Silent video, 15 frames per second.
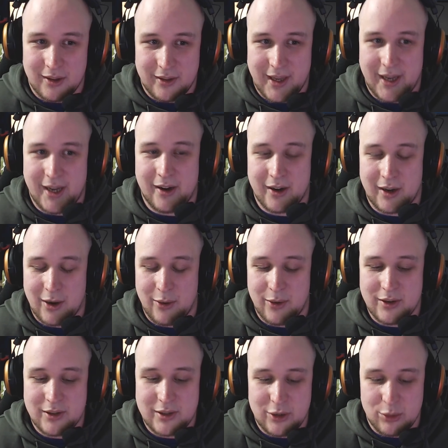that they are
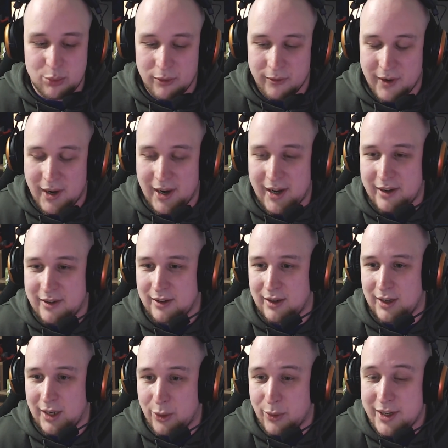going to provide
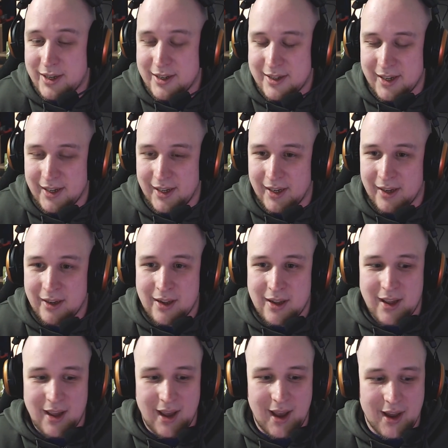liquidity
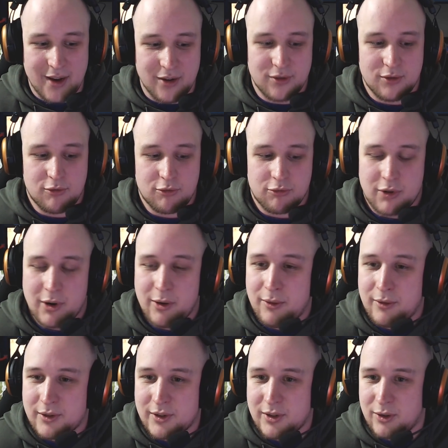and
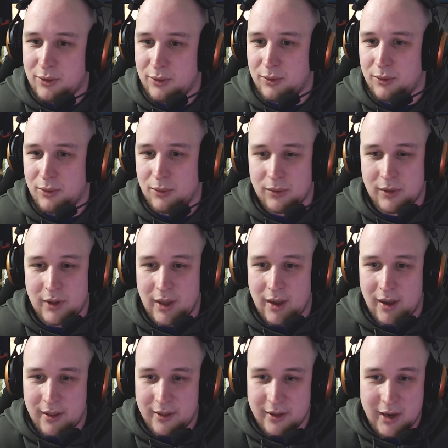growth to
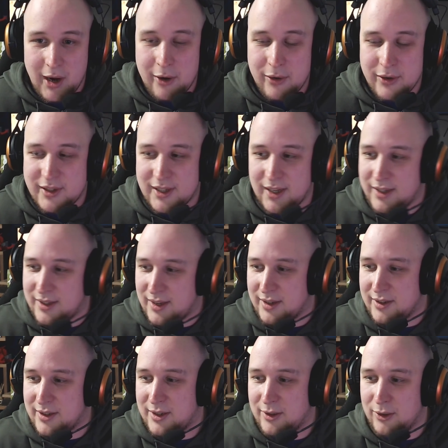the currencies
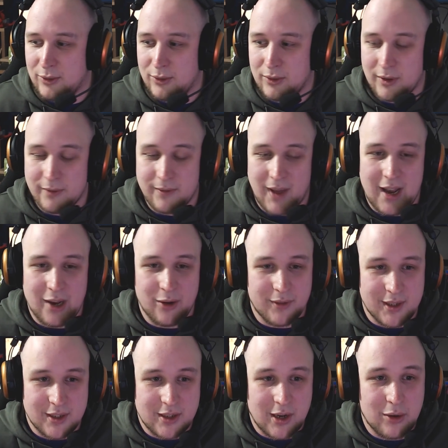and to the value of
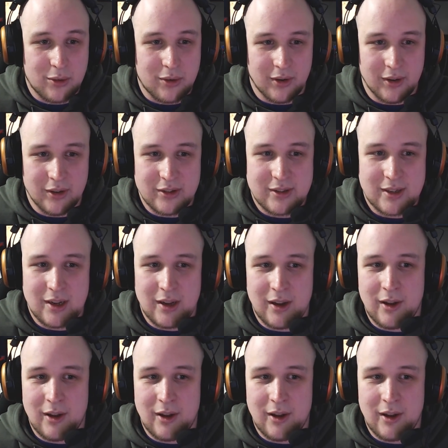these tokens